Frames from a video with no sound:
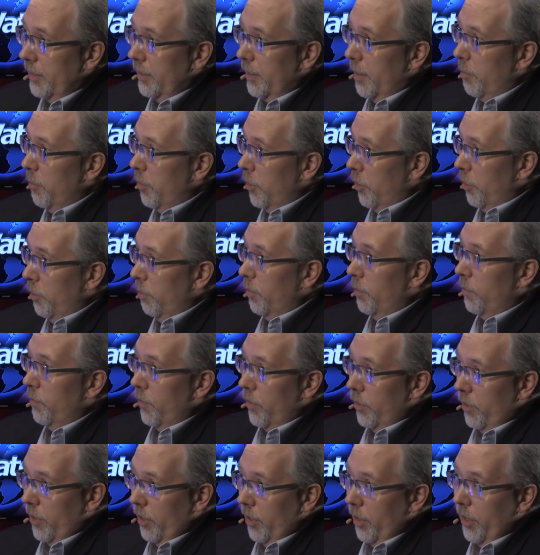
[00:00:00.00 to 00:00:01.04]
it has something to do with
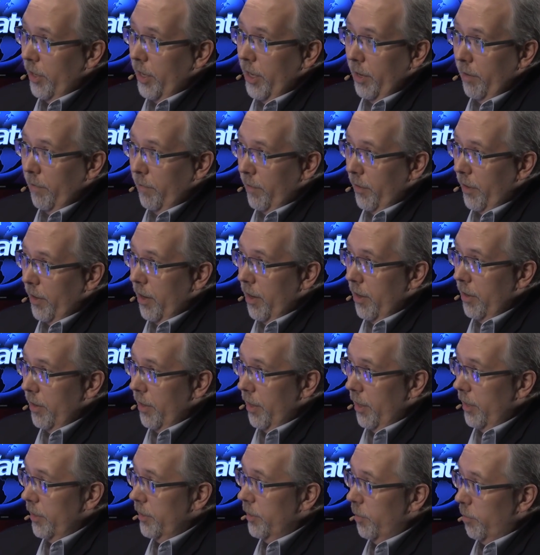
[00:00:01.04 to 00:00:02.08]
fertility and
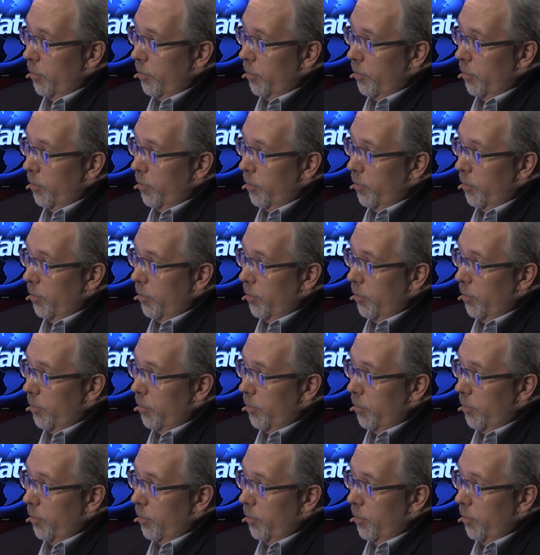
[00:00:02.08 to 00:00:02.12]
fecundity.